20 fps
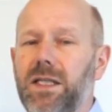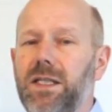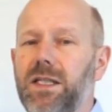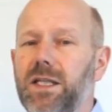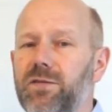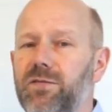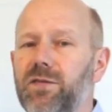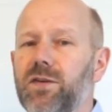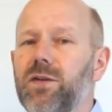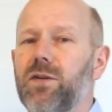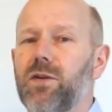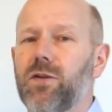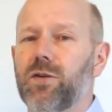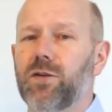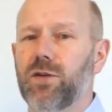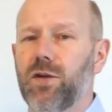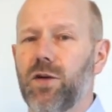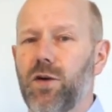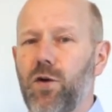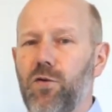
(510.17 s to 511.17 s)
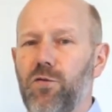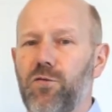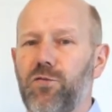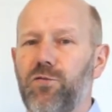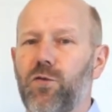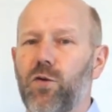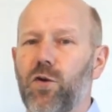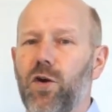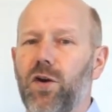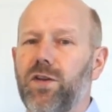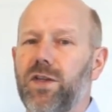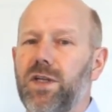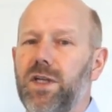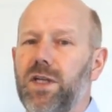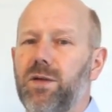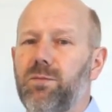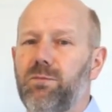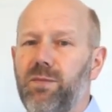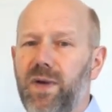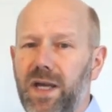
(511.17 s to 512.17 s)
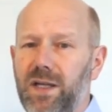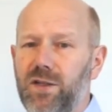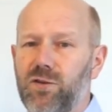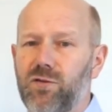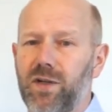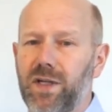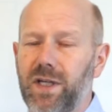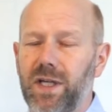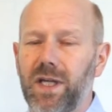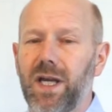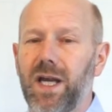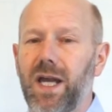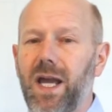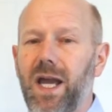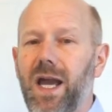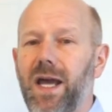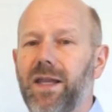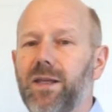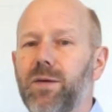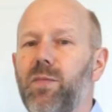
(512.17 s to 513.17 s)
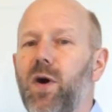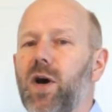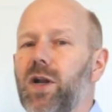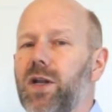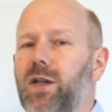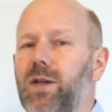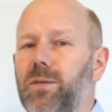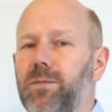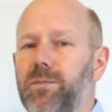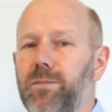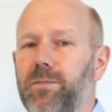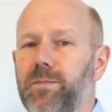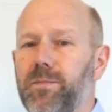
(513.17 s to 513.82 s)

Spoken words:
difficult for the petri and the bottle,